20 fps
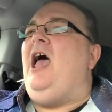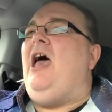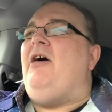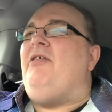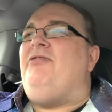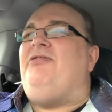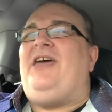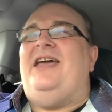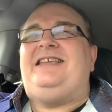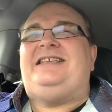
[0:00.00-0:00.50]

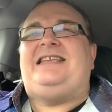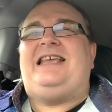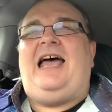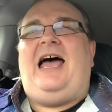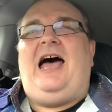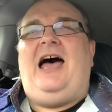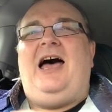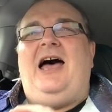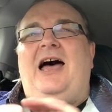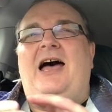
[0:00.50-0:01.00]
there's
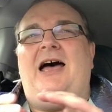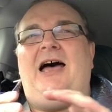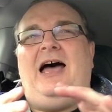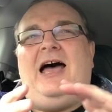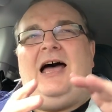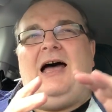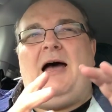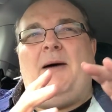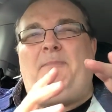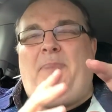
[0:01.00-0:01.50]
a
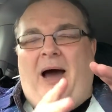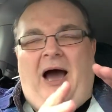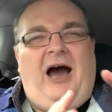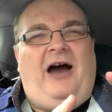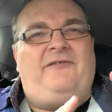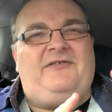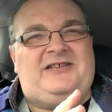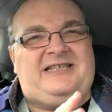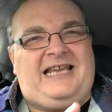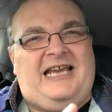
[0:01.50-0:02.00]
part
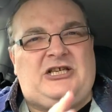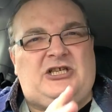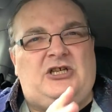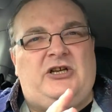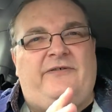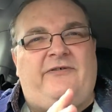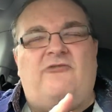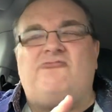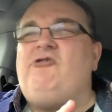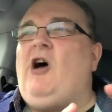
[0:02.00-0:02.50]
of a section
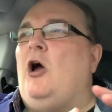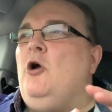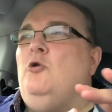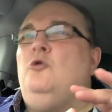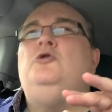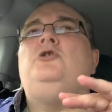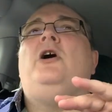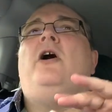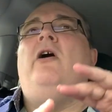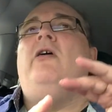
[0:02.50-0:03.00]
of a
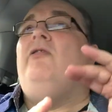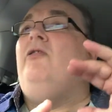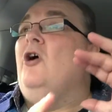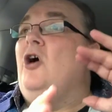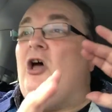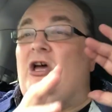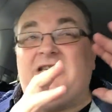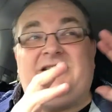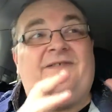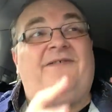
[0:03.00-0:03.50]
road
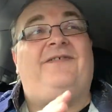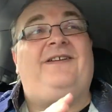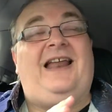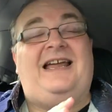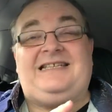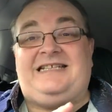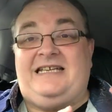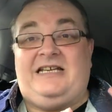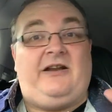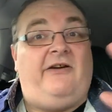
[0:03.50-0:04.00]
that has
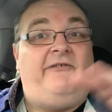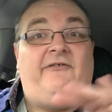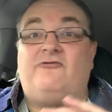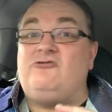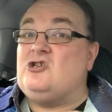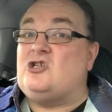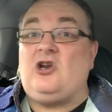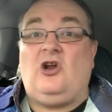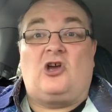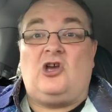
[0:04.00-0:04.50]
flooded for
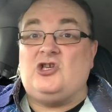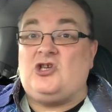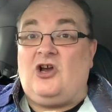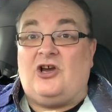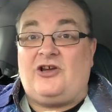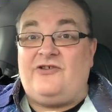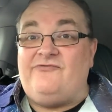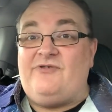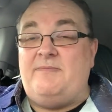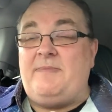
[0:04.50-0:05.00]
as long as I
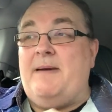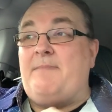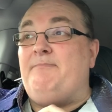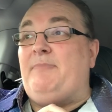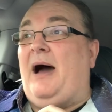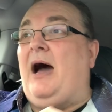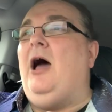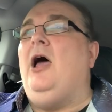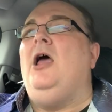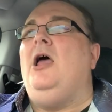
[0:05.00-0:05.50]
can
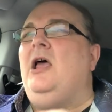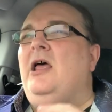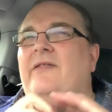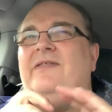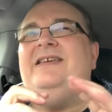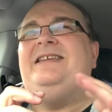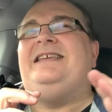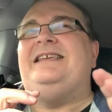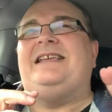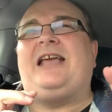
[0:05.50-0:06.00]
remember.
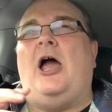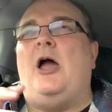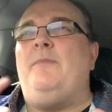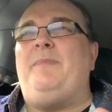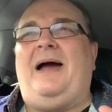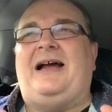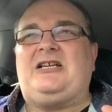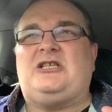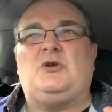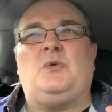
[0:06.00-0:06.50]
This is going
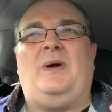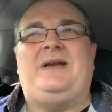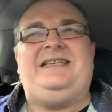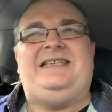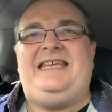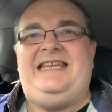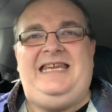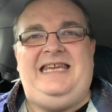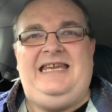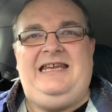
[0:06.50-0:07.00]
back
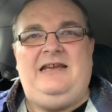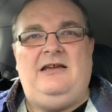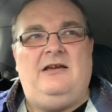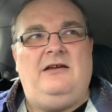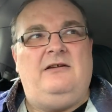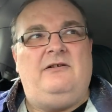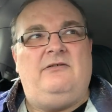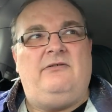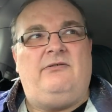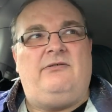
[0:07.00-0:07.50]

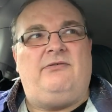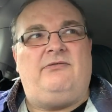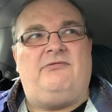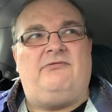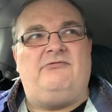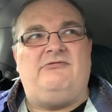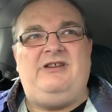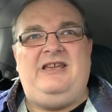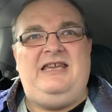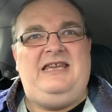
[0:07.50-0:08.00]

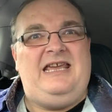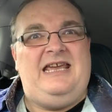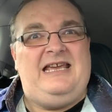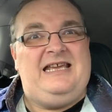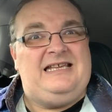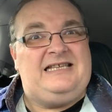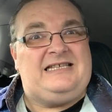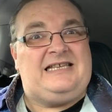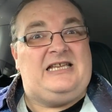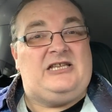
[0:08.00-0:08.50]
23
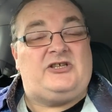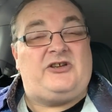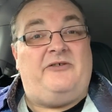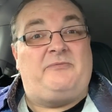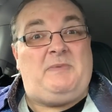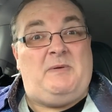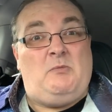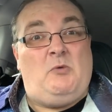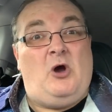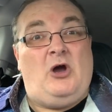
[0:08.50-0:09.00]
years since I've
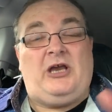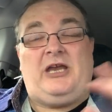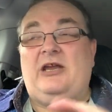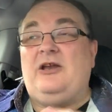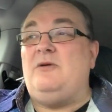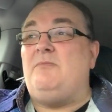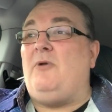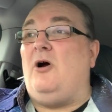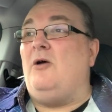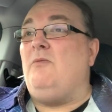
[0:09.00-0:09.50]
been working
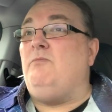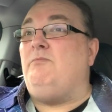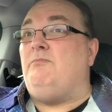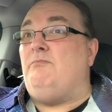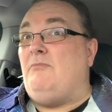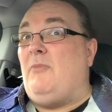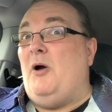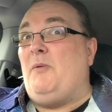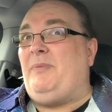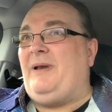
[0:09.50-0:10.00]
at
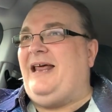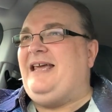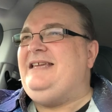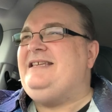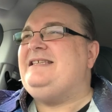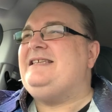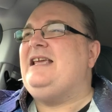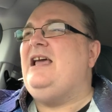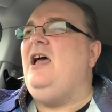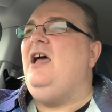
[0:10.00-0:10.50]
my
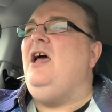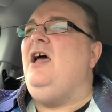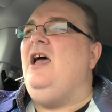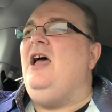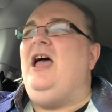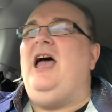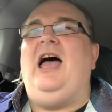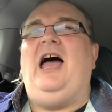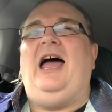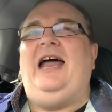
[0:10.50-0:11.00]
place,
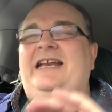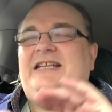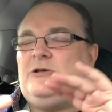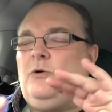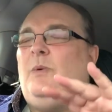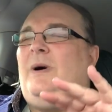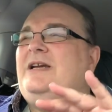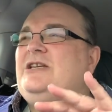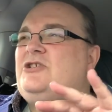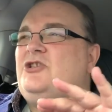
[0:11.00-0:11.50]
and it's
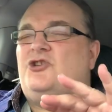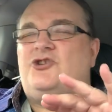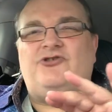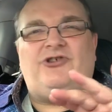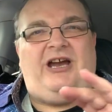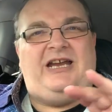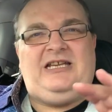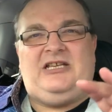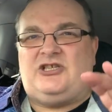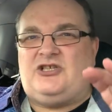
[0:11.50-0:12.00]
always the
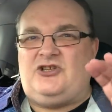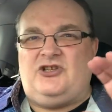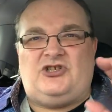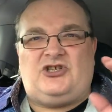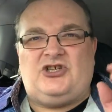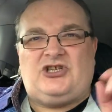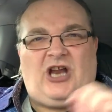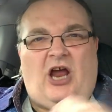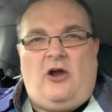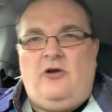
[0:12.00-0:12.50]
drains that
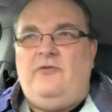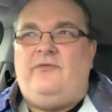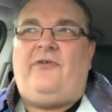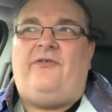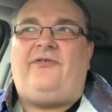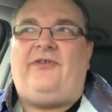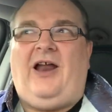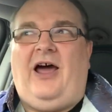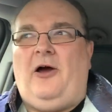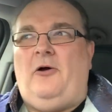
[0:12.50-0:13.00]
just
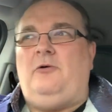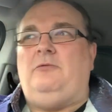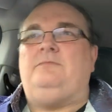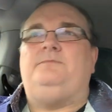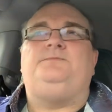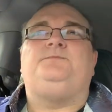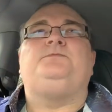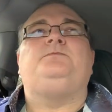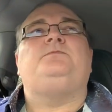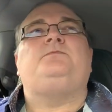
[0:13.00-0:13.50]
overflow.
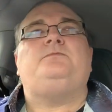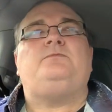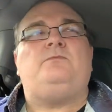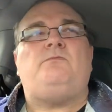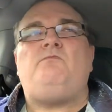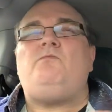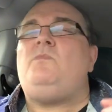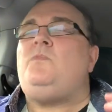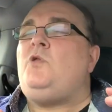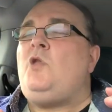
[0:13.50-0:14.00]

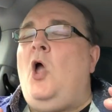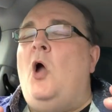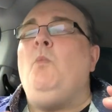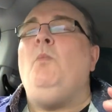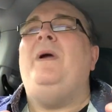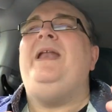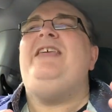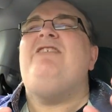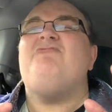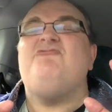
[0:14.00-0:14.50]
And
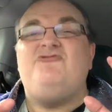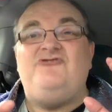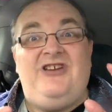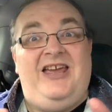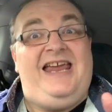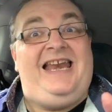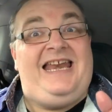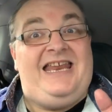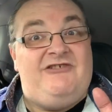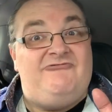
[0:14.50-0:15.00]
when it
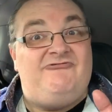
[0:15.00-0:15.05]
really